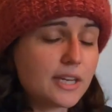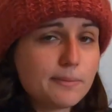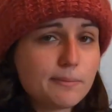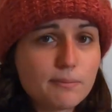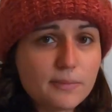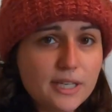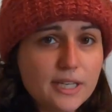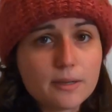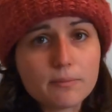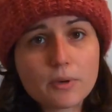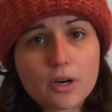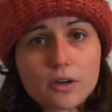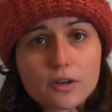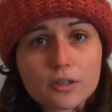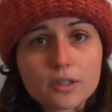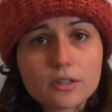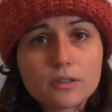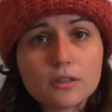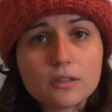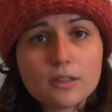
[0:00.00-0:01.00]
Medium
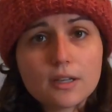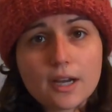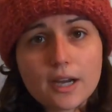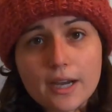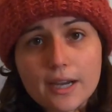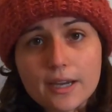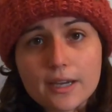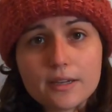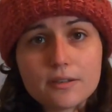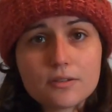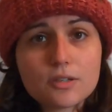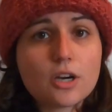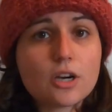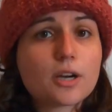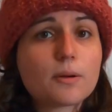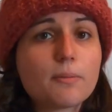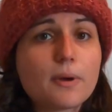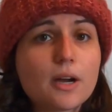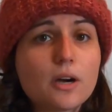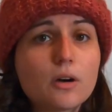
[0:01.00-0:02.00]
article, I
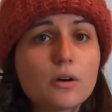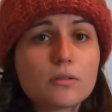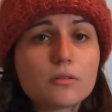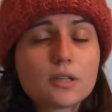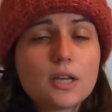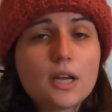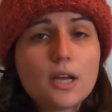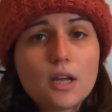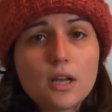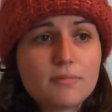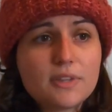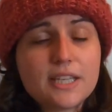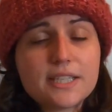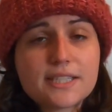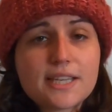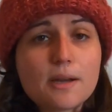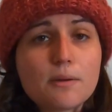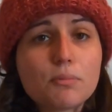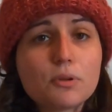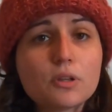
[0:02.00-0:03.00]
talk about the
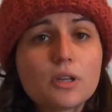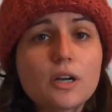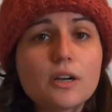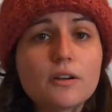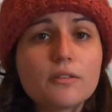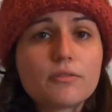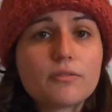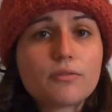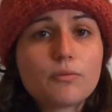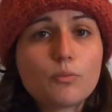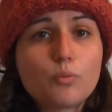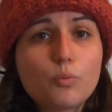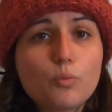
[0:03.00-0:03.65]
example of,